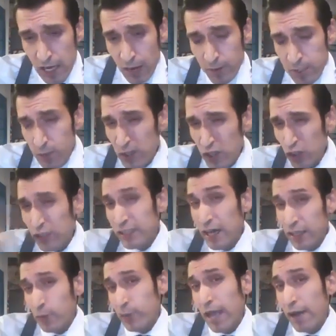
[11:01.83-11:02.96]
especially now
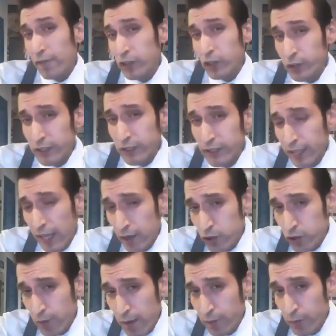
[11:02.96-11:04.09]
that we have a new city
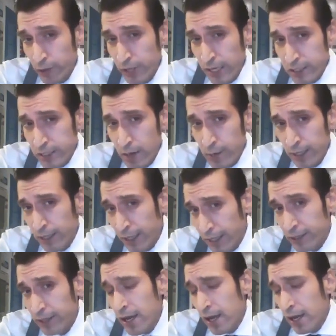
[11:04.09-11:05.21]
council member that's coming
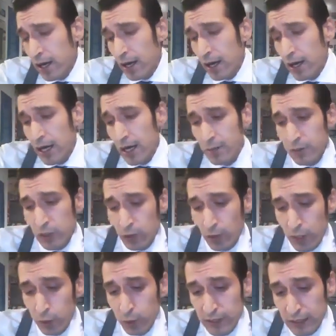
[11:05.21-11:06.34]
in.
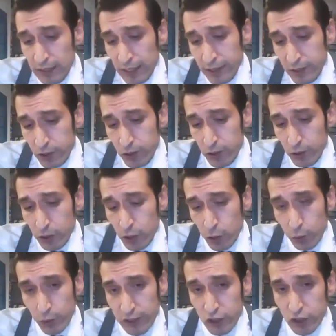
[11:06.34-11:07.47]
I'd really like to,
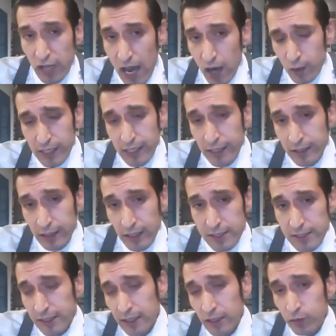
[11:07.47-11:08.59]
reach out and
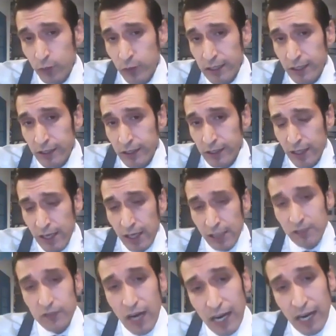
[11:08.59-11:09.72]
see if we could
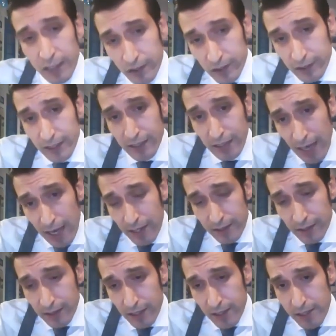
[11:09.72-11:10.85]
finally
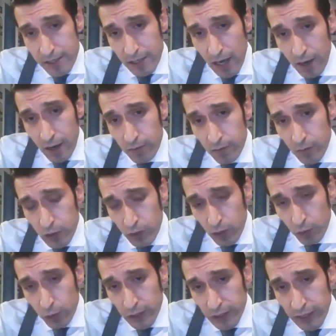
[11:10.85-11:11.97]
get this,
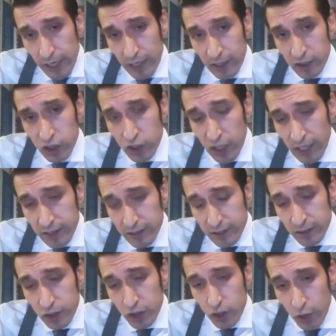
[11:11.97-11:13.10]
really unjust
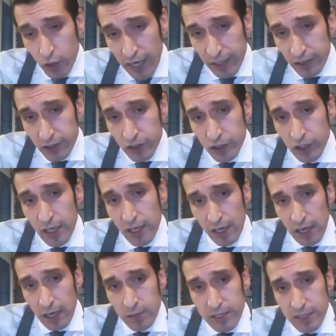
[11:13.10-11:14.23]
and strange
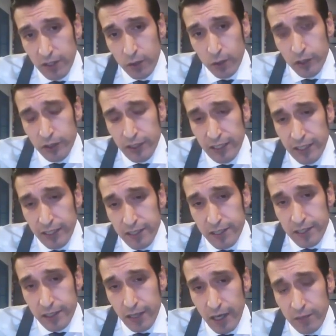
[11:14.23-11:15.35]
city
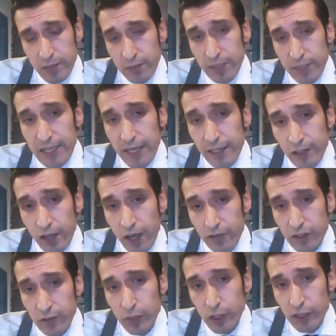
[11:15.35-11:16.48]
ordinance to be taken off
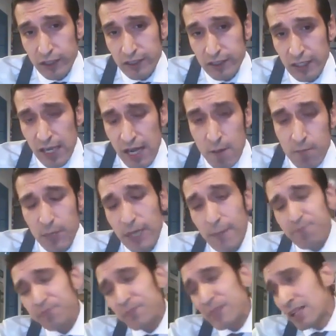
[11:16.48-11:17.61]
the books.
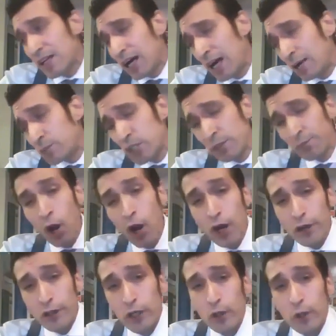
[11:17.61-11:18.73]
But
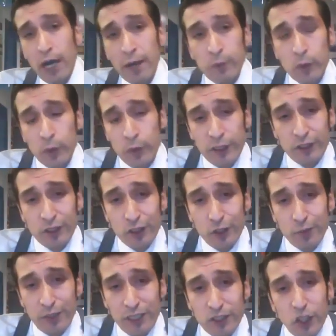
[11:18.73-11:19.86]
tomorrow, I'm going to
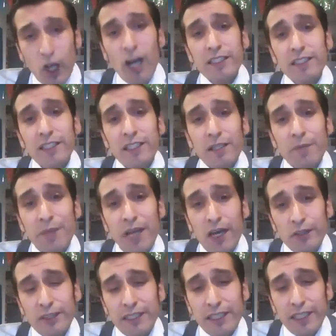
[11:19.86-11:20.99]
be talking
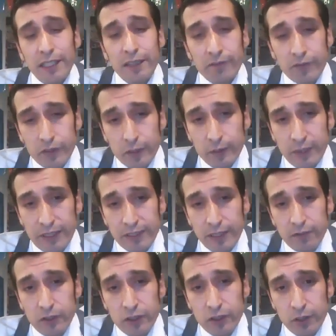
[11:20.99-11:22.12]
about the influence
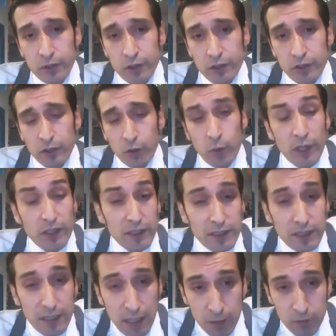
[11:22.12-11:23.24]
of the Zoot suit. Where does
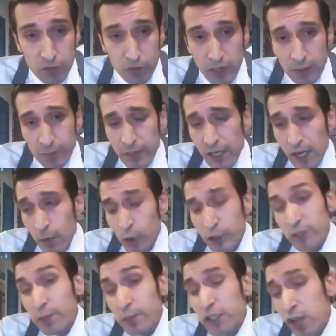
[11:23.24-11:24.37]
it come from? We're
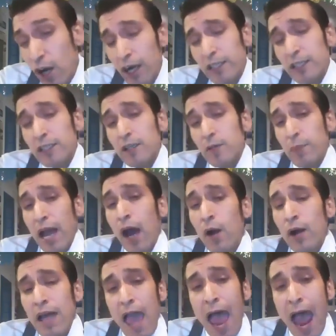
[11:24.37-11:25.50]
going to be talking
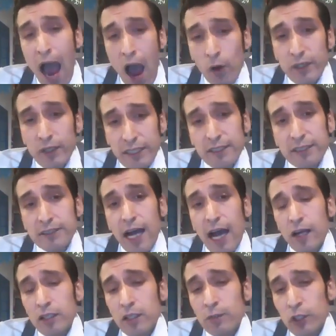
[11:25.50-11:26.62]
about how this
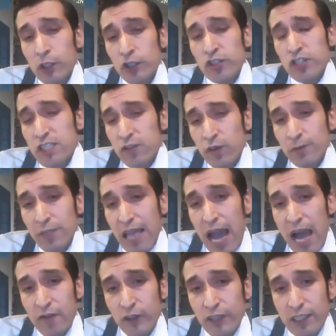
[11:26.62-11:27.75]
style emerges from the
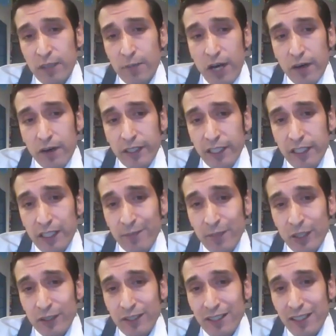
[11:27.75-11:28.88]
African American
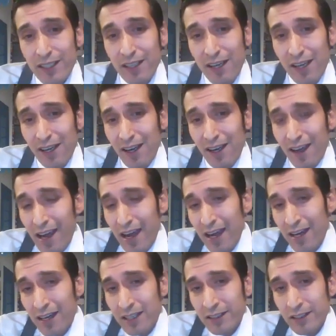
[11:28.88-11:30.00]
community,
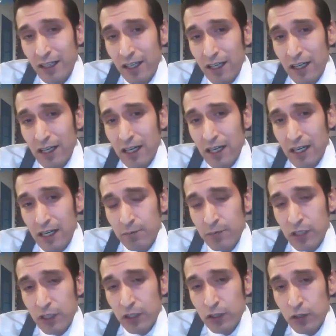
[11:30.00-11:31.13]
and
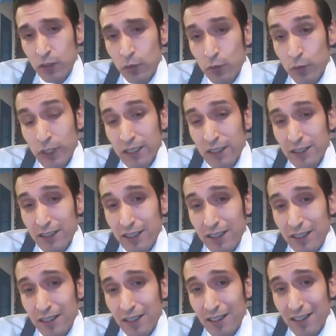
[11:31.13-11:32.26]
really